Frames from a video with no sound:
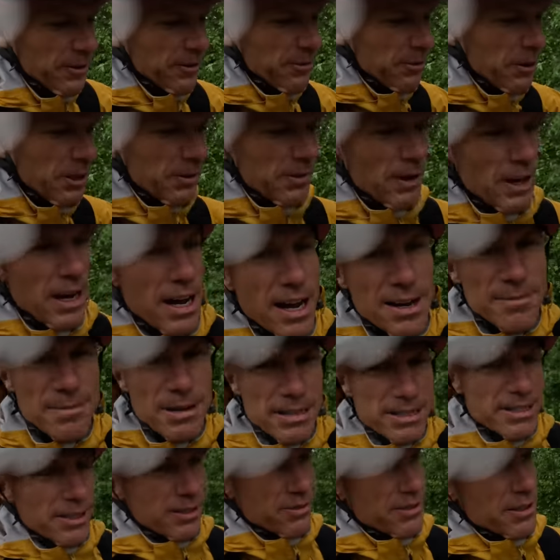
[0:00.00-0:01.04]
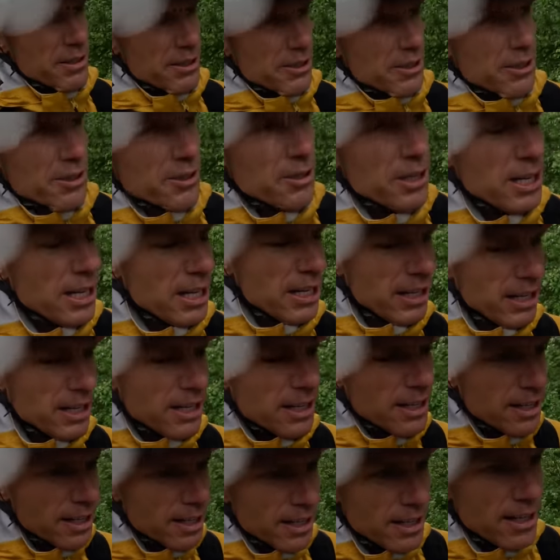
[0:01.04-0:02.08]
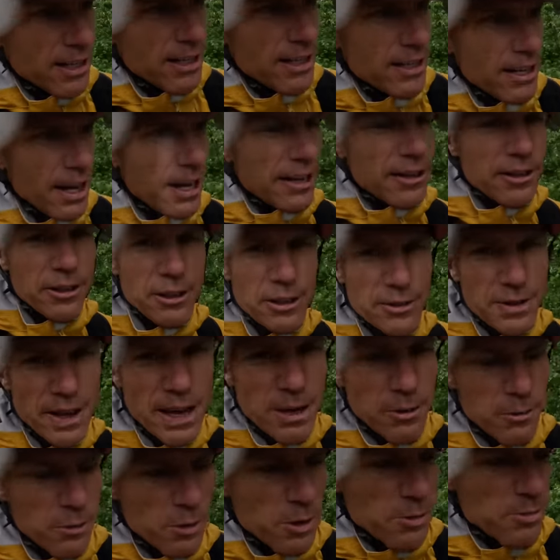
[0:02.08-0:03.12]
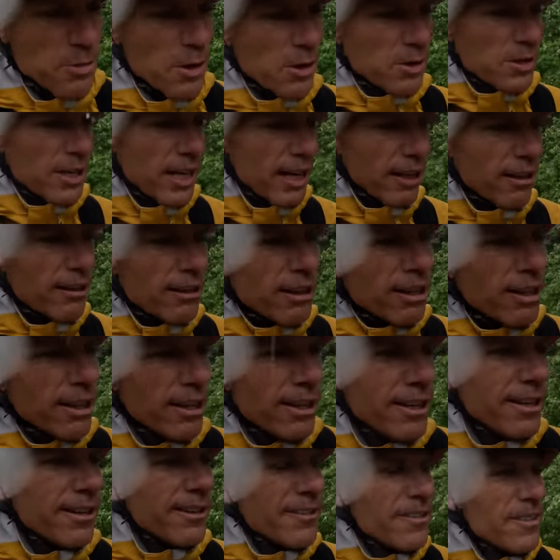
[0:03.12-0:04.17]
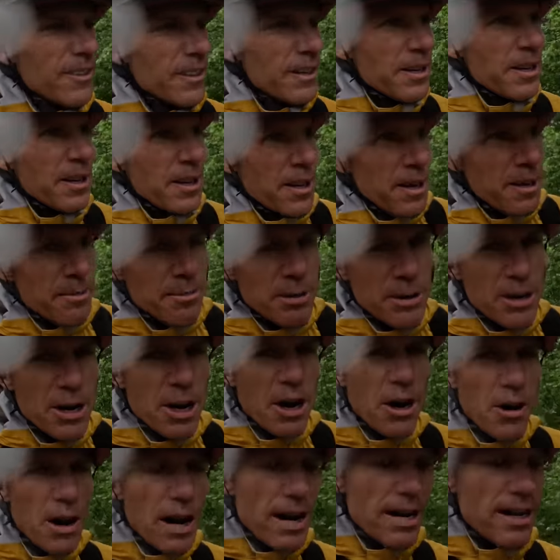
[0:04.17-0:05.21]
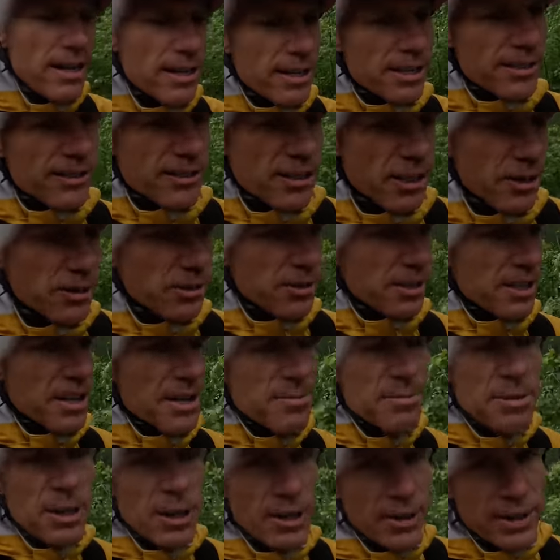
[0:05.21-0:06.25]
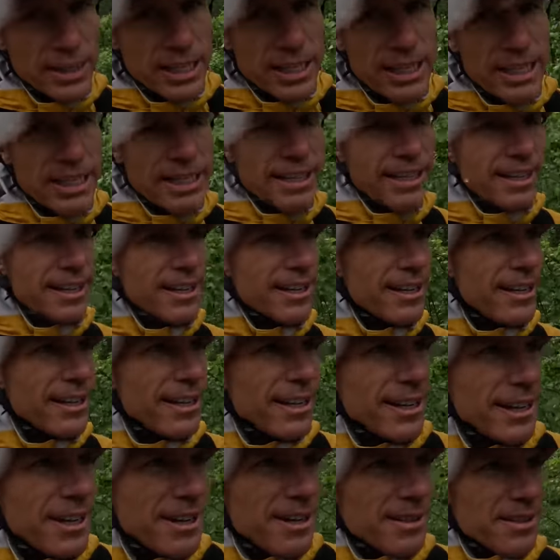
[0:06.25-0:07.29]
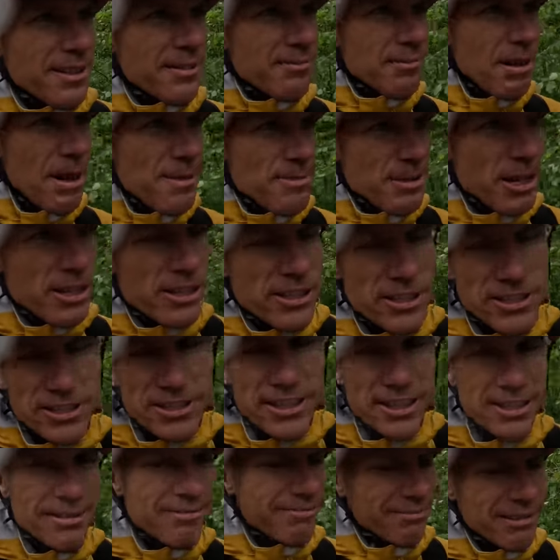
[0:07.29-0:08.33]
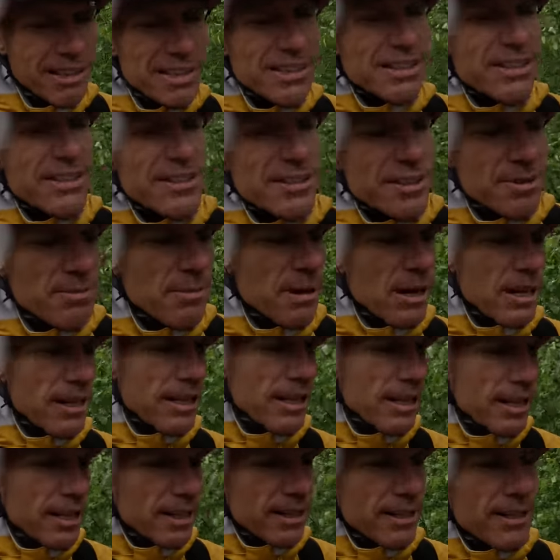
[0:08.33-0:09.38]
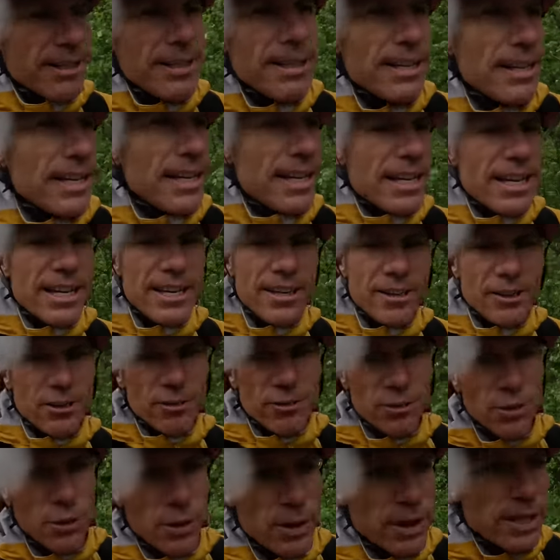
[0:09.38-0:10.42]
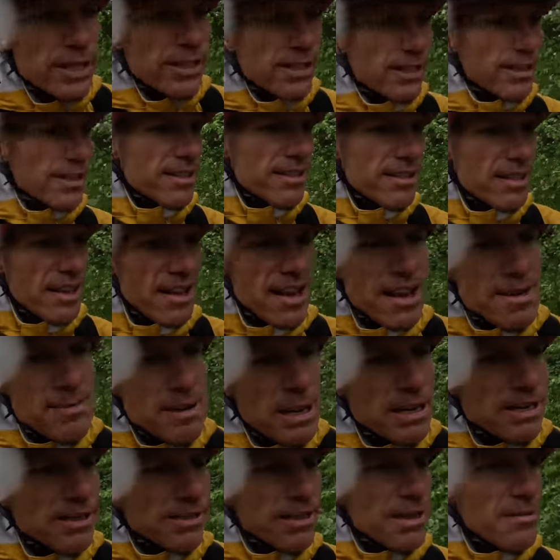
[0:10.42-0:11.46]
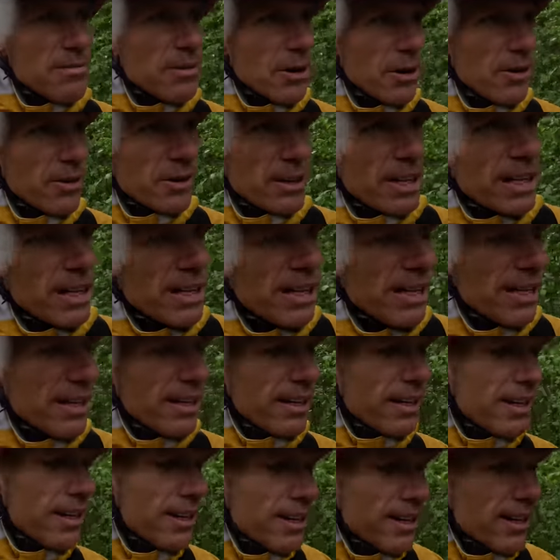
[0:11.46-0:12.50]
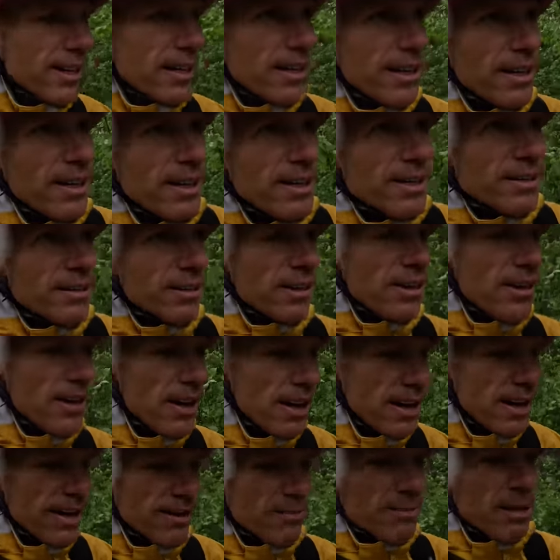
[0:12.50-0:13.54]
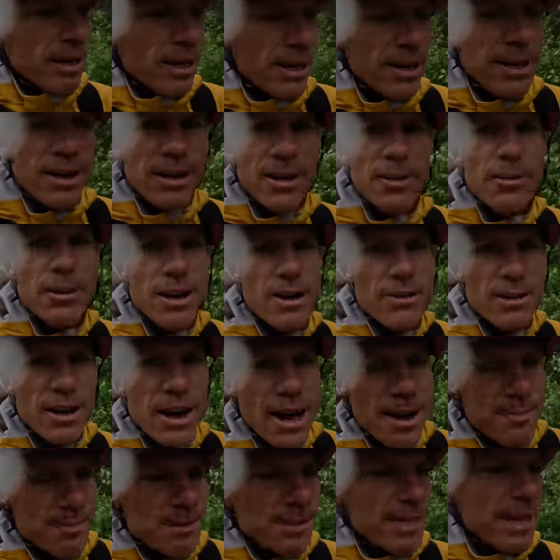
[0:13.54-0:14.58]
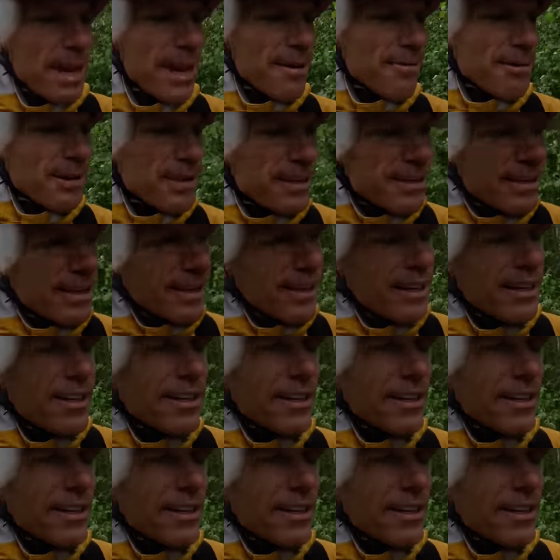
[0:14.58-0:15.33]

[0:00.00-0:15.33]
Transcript: What have I gotten myself into? I could have had a warm hotel, but no, I chose to keep going. Sometimes I just listen to my inner voice and it says, hey man, just keep going. So here I am, whatever happens, happens.